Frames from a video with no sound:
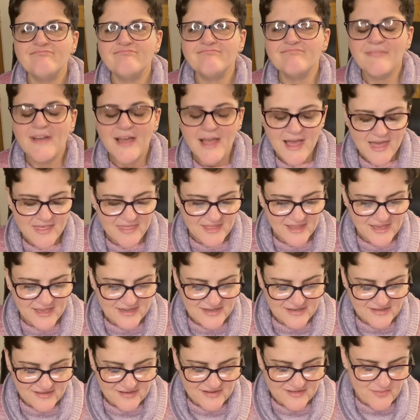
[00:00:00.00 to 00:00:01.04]
I think I
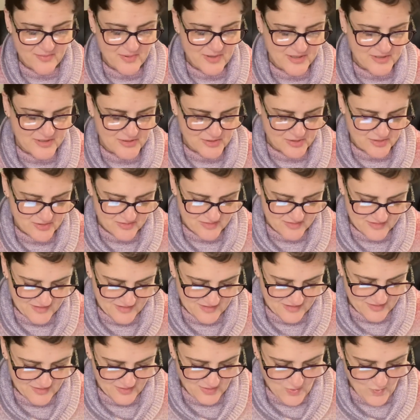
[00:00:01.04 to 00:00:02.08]
deleted the picture.
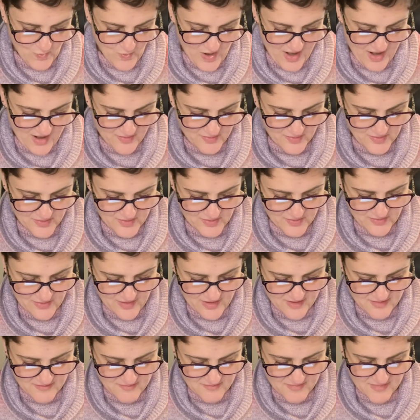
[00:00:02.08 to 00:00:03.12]
I don't know why I would do
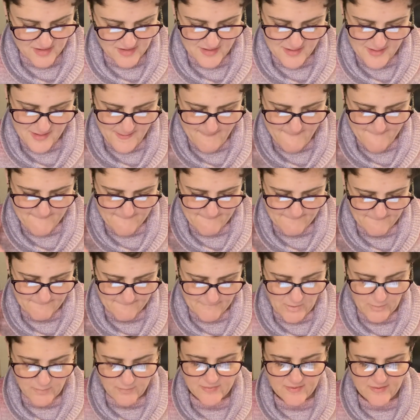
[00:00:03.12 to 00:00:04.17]
that.
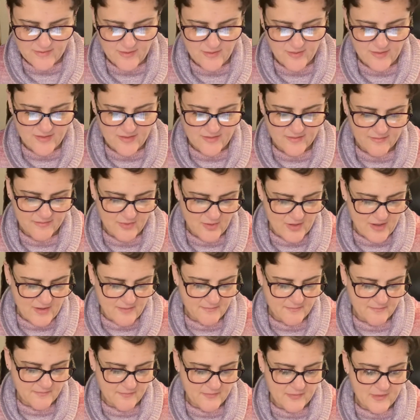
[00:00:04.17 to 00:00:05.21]
Nope, there it is. Okay.
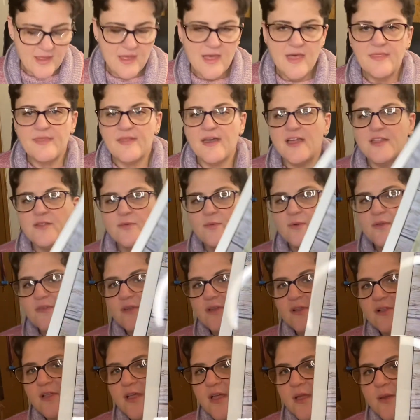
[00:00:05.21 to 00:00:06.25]
That's what it's
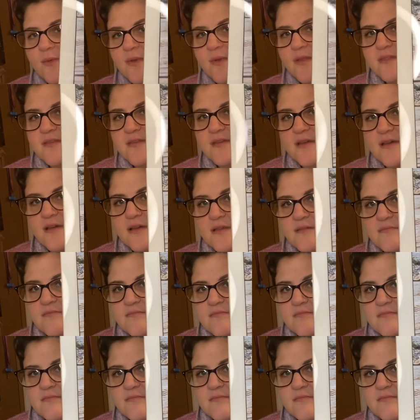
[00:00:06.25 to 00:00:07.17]
going to look like when it's done.